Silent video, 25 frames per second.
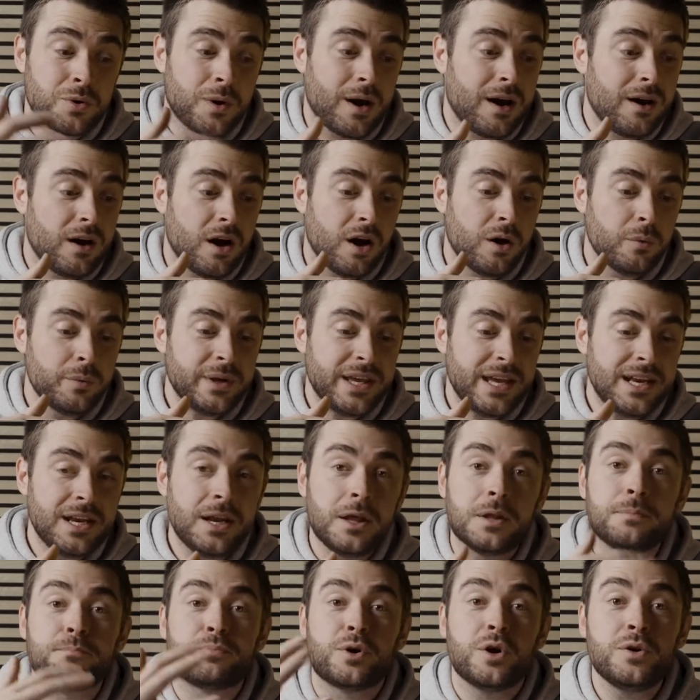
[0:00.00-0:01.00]
Are we in
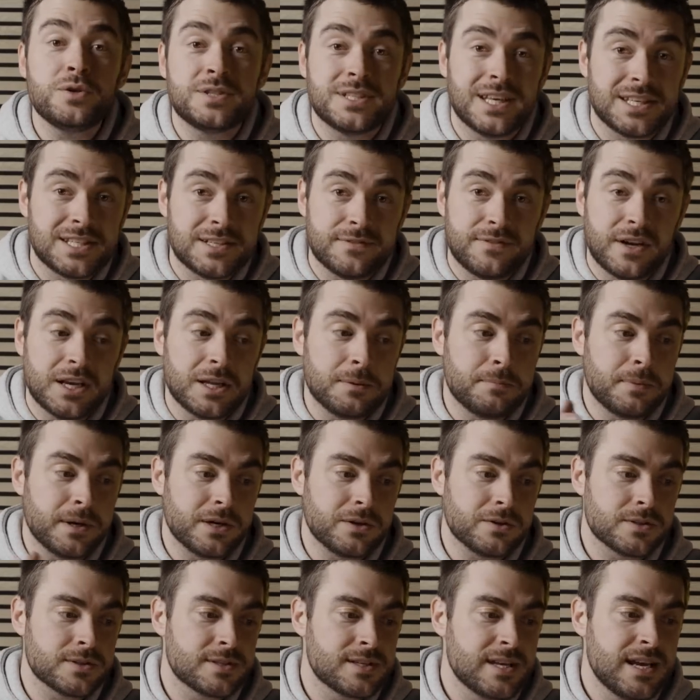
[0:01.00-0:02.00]
the process of any
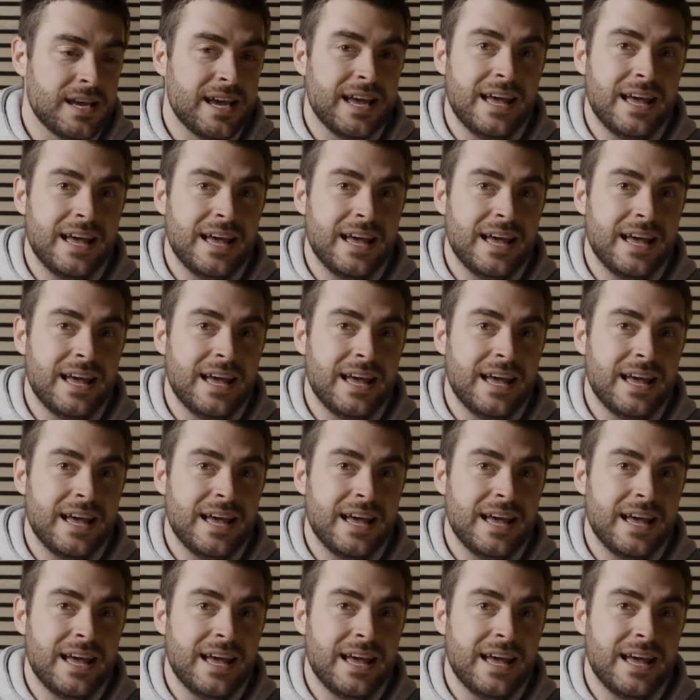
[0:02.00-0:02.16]
bills?